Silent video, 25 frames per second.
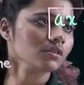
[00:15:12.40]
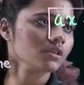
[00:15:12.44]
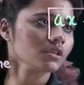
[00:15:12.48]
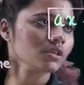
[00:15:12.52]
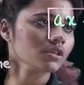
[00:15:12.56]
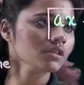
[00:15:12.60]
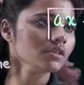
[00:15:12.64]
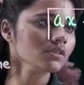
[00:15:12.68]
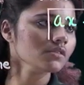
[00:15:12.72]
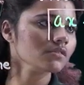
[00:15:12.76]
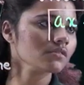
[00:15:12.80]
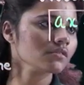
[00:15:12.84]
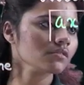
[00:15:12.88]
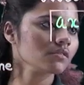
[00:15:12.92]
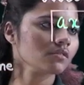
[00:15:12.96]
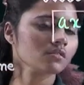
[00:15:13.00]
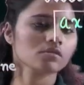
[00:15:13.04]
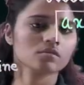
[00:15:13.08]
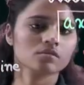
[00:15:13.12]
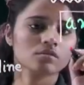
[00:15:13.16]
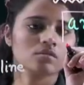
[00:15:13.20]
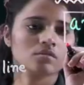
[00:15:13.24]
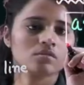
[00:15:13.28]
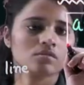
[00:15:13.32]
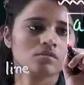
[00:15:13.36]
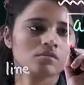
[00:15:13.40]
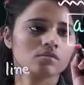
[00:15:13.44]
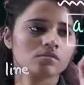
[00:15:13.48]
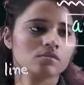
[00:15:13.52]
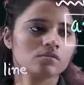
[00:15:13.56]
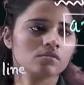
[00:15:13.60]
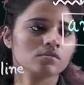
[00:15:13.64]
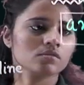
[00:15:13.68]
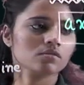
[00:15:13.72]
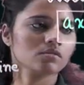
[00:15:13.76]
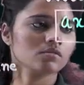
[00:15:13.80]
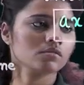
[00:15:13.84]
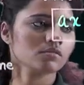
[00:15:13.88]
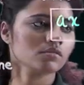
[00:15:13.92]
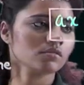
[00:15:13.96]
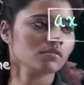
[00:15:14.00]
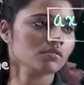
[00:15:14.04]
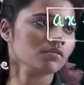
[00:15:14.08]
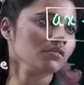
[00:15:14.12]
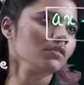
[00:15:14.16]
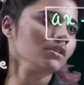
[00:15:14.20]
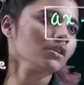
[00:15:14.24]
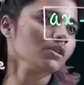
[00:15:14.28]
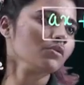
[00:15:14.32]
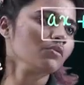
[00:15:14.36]
is
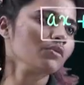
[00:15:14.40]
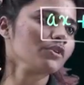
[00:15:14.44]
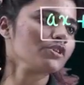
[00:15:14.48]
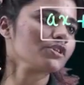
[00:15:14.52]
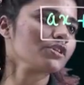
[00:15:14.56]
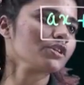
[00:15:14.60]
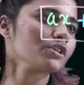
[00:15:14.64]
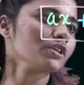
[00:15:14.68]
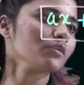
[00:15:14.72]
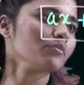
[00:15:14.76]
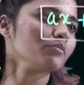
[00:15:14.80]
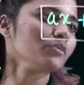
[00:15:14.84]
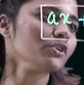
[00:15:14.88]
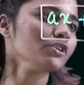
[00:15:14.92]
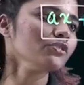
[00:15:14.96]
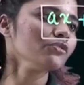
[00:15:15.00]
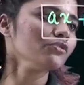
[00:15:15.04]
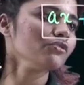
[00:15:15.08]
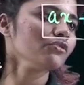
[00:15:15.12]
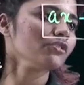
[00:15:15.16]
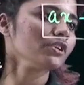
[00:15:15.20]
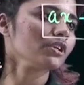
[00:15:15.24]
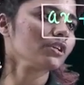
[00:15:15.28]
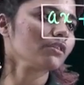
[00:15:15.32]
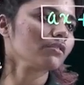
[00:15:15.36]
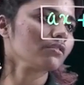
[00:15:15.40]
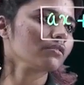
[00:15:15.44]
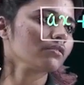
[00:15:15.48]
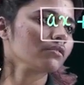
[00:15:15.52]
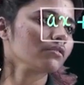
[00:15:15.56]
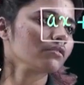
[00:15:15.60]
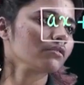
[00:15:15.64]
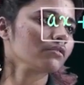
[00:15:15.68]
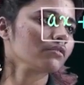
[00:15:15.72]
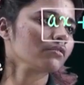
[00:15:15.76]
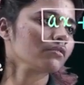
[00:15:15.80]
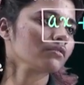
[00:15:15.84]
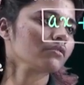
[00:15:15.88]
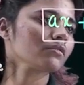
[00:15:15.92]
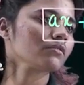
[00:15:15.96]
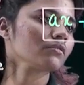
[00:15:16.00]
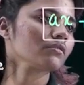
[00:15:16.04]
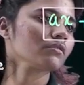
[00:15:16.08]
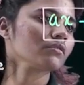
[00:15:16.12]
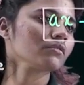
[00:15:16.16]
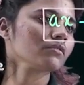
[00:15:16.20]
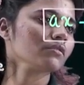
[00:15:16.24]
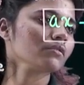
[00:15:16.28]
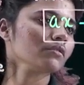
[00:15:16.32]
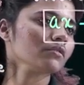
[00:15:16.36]
equation number 3.
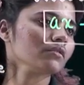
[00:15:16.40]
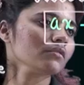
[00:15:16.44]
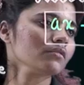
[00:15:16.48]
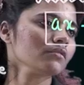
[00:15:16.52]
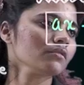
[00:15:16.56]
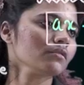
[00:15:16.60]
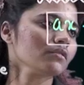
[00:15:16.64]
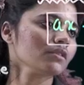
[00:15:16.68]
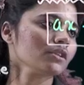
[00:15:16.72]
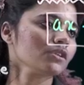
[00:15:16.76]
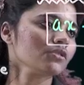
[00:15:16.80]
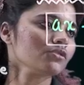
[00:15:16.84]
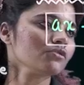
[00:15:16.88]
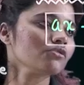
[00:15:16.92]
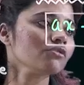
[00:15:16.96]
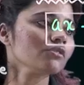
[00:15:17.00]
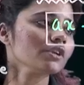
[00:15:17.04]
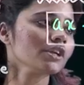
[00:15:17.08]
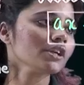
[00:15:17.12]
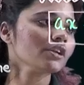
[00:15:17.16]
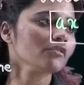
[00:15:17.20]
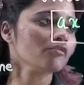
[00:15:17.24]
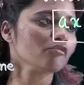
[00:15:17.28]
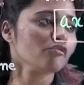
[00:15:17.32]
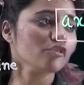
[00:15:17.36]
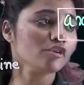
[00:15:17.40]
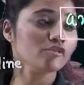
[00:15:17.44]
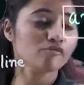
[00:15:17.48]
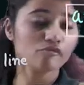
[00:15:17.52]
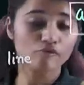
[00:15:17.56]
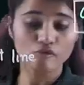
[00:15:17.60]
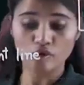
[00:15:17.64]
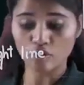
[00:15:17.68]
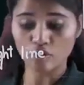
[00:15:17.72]
The three different